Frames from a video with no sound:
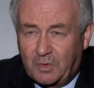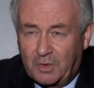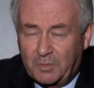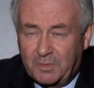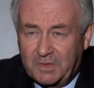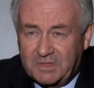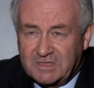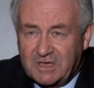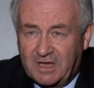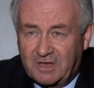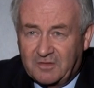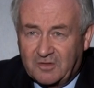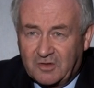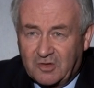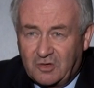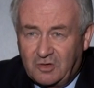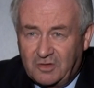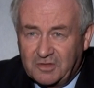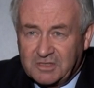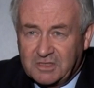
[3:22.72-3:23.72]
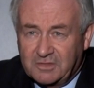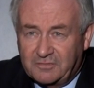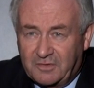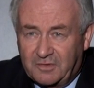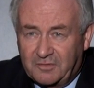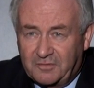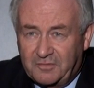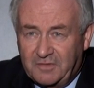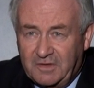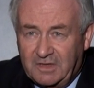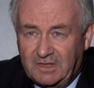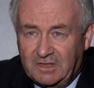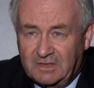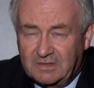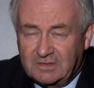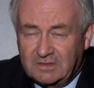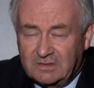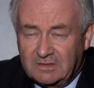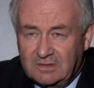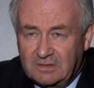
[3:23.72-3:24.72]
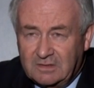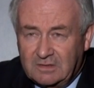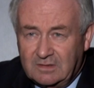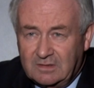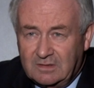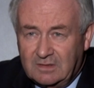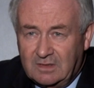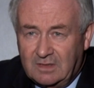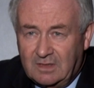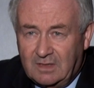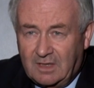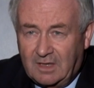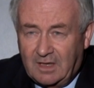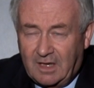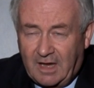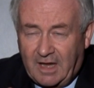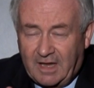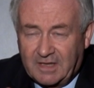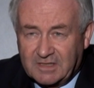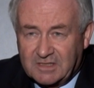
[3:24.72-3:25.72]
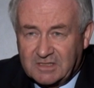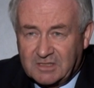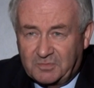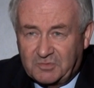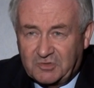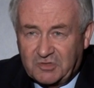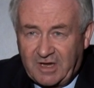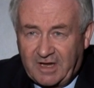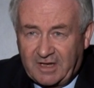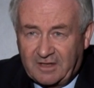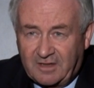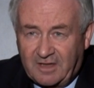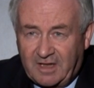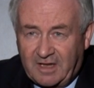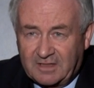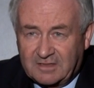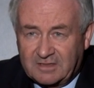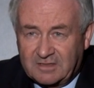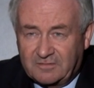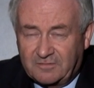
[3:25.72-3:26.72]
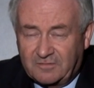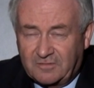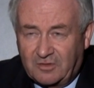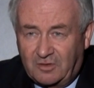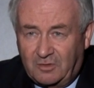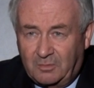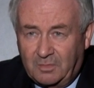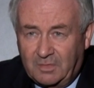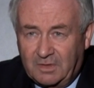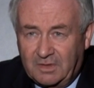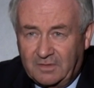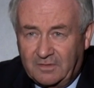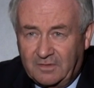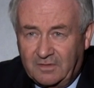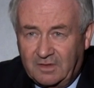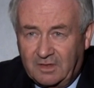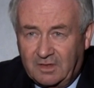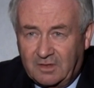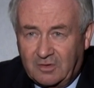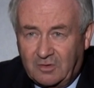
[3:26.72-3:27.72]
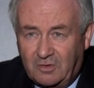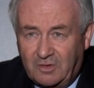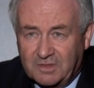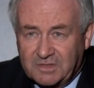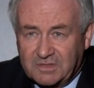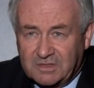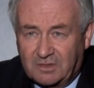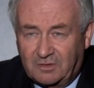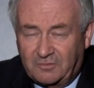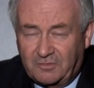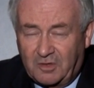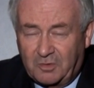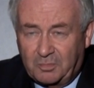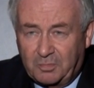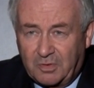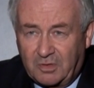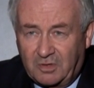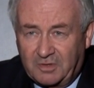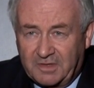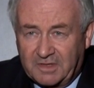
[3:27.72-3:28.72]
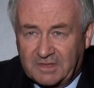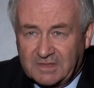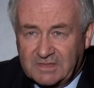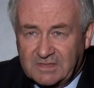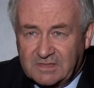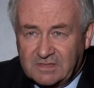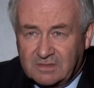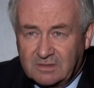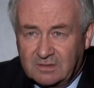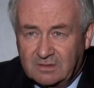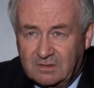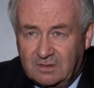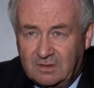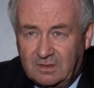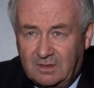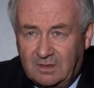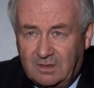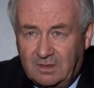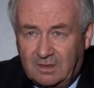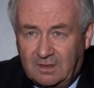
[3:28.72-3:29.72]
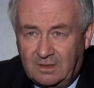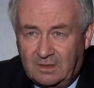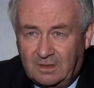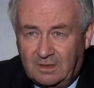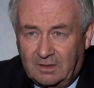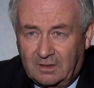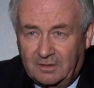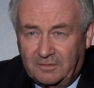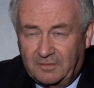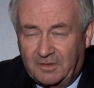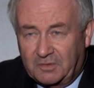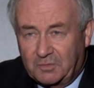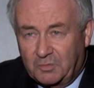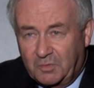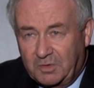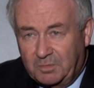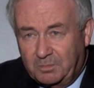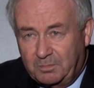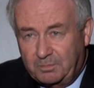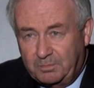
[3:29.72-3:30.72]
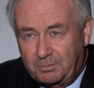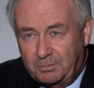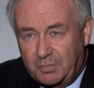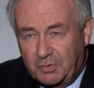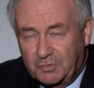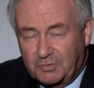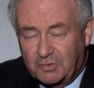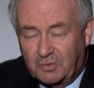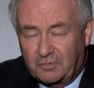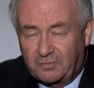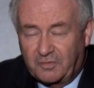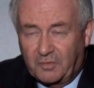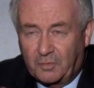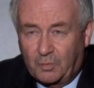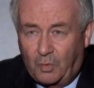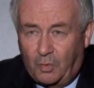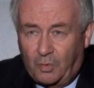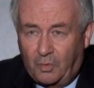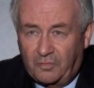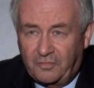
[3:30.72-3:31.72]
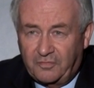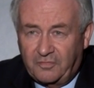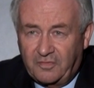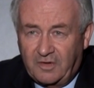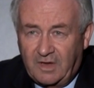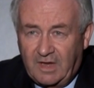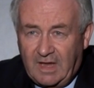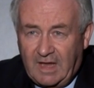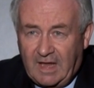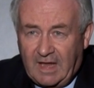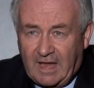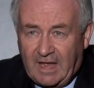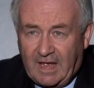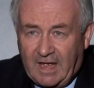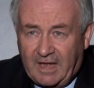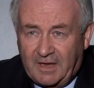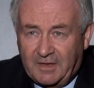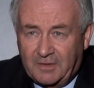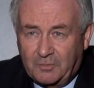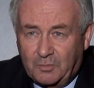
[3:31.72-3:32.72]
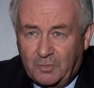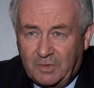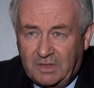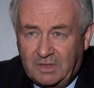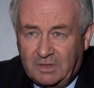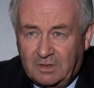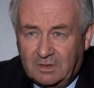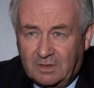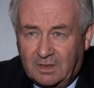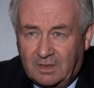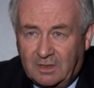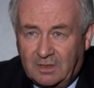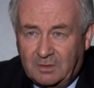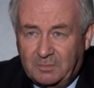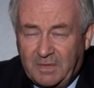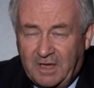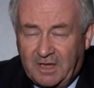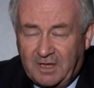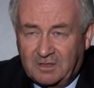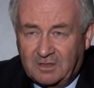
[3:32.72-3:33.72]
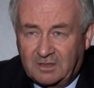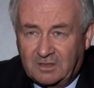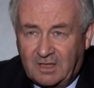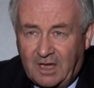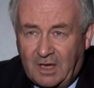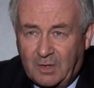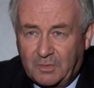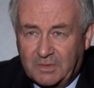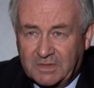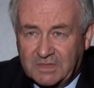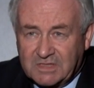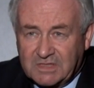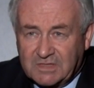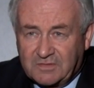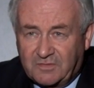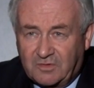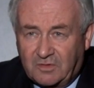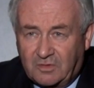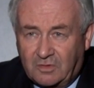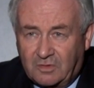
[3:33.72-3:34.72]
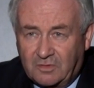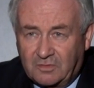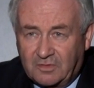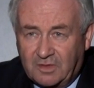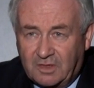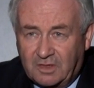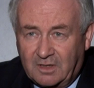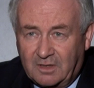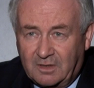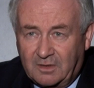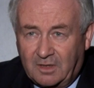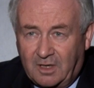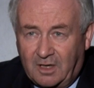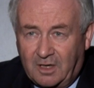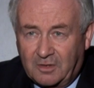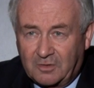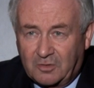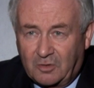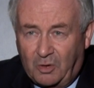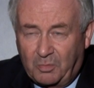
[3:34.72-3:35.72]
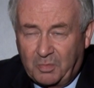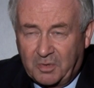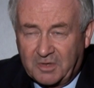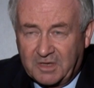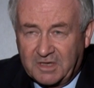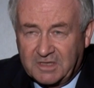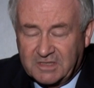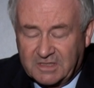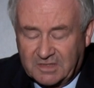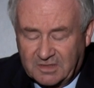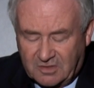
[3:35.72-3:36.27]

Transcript: we take the cost of our feed and subtract that from the cost of our products that we put over the wharf, and we make an allowance for our operating